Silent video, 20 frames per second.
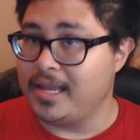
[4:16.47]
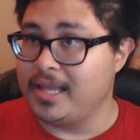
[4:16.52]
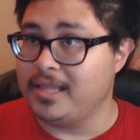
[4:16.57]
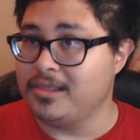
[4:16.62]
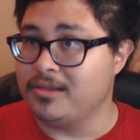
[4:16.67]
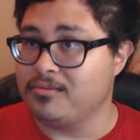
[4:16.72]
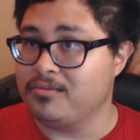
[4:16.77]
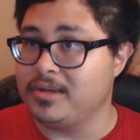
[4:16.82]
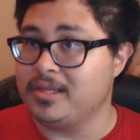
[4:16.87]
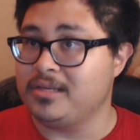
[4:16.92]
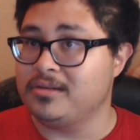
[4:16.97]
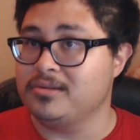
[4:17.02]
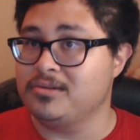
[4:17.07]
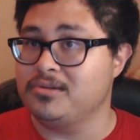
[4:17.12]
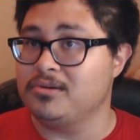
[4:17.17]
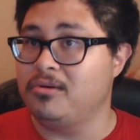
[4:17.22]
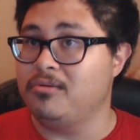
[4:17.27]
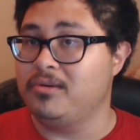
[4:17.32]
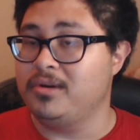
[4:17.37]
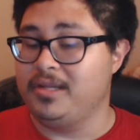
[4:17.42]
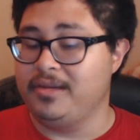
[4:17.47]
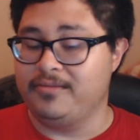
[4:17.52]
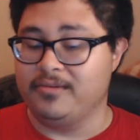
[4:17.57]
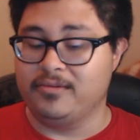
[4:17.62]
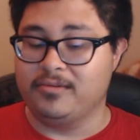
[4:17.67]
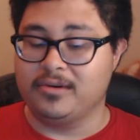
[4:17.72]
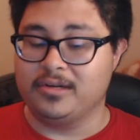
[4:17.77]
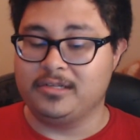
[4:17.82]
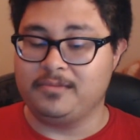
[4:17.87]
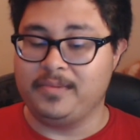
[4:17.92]
and the rent control one
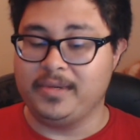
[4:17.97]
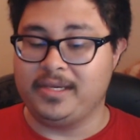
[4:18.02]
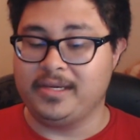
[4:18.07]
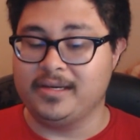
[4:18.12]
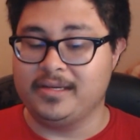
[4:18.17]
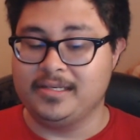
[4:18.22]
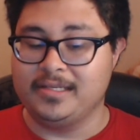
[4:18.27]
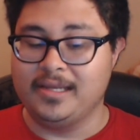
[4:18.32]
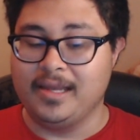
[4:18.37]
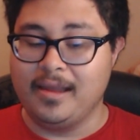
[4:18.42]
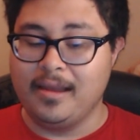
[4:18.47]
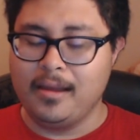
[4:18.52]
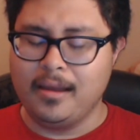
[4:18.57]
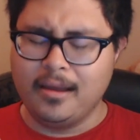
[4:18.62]
even worse because